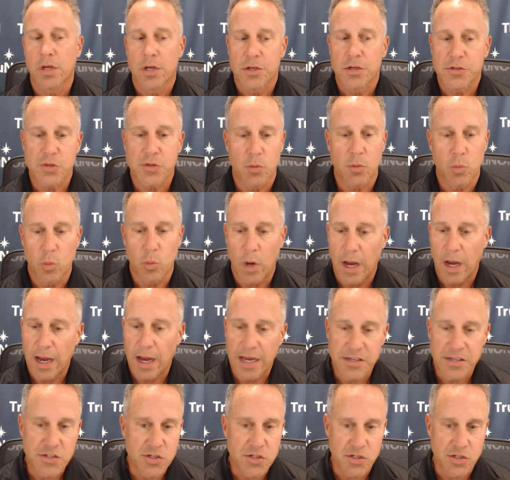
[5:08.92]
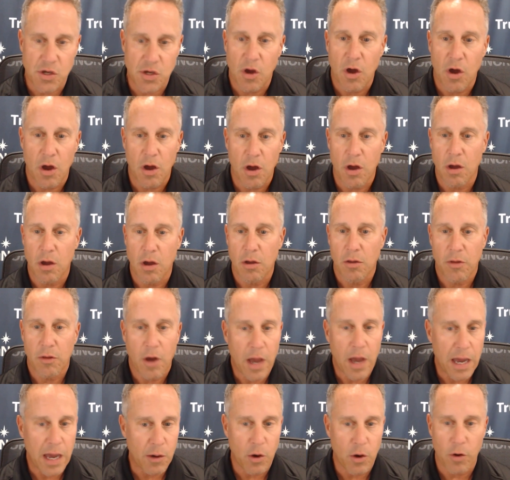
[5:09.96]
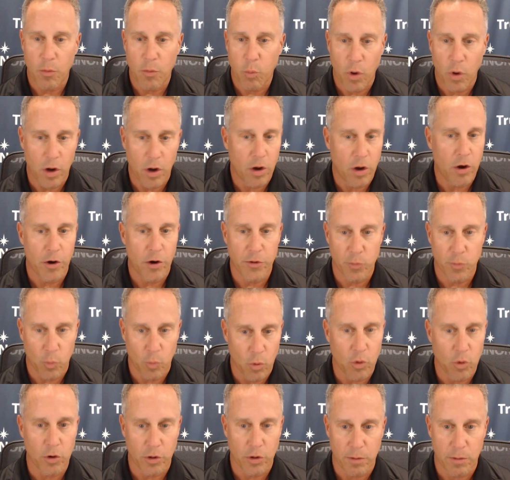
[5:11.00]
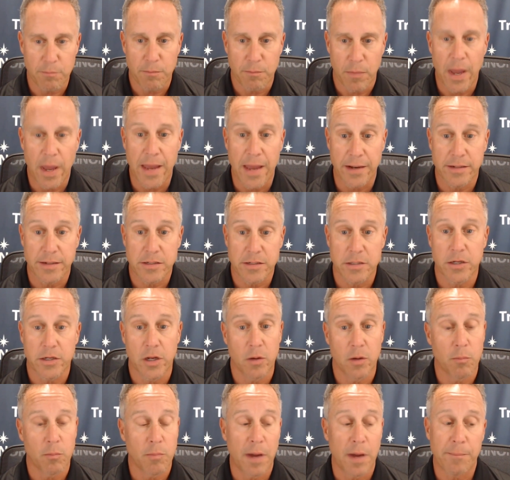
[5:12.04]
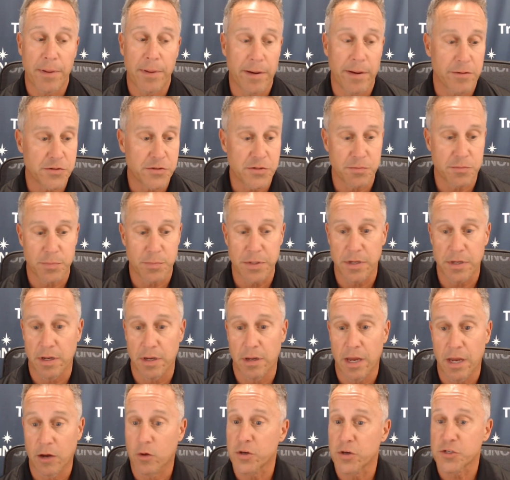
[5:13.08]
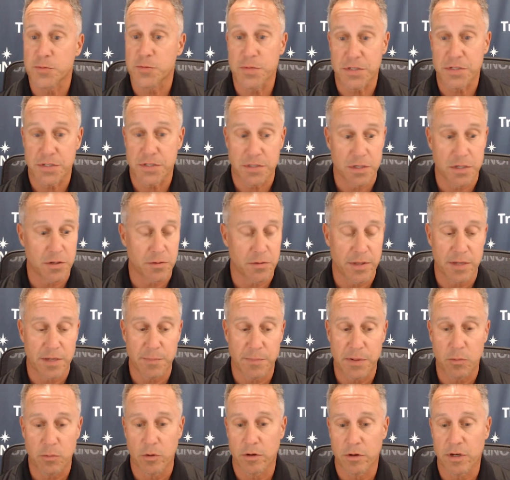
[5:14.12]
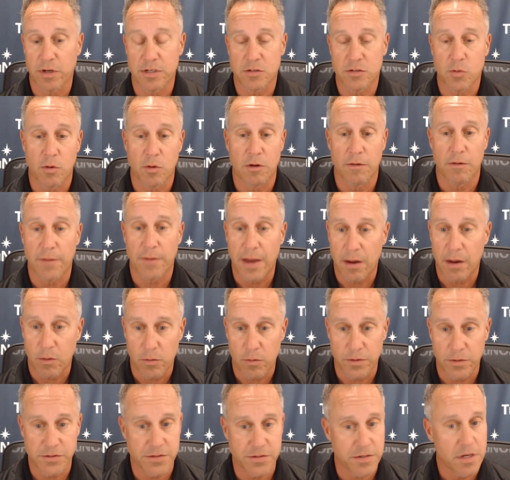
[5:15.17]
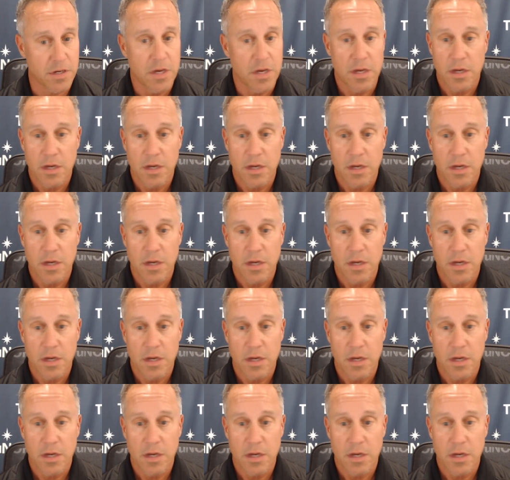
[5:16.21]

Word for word: So I saw how, what hard work meant, you know, my yeah, parents literally. Be, at Christmas, you know, they'd be working twelve hours